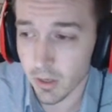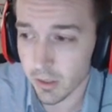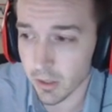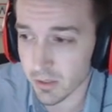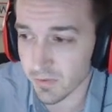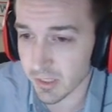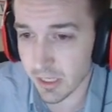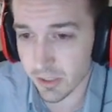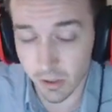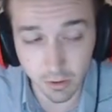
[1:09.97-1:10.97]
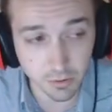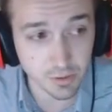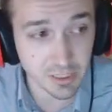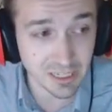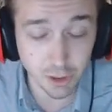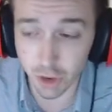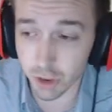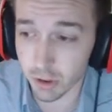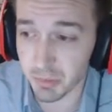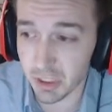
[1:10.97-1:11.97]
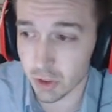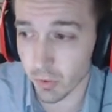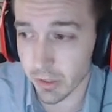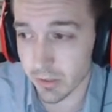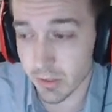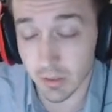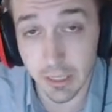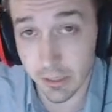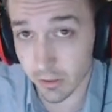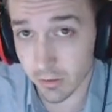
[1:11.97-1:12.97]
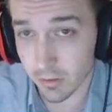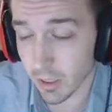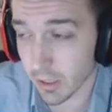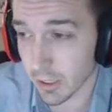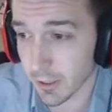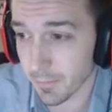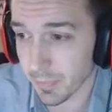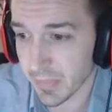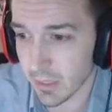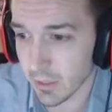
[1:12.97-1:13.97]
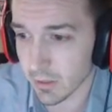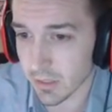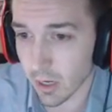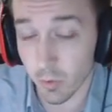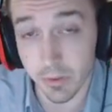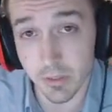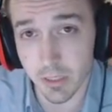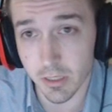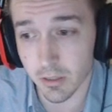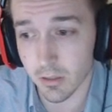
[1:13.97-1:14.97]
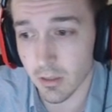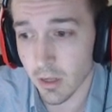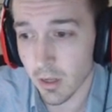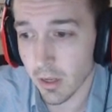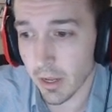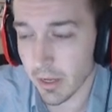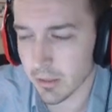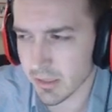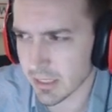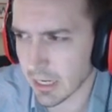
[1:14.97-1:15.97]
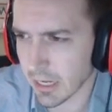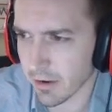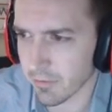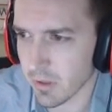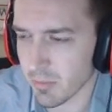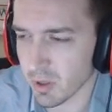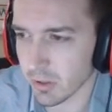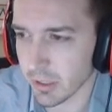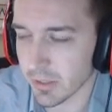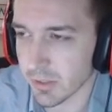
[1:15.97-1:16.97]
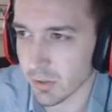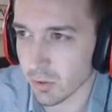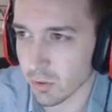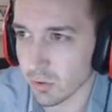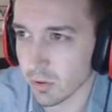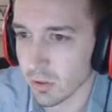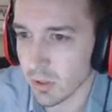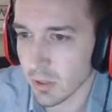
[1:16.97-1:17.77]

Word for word: He does fantastic articles. He should be joining us later. Um, he is out with his kid and does not have the ability to...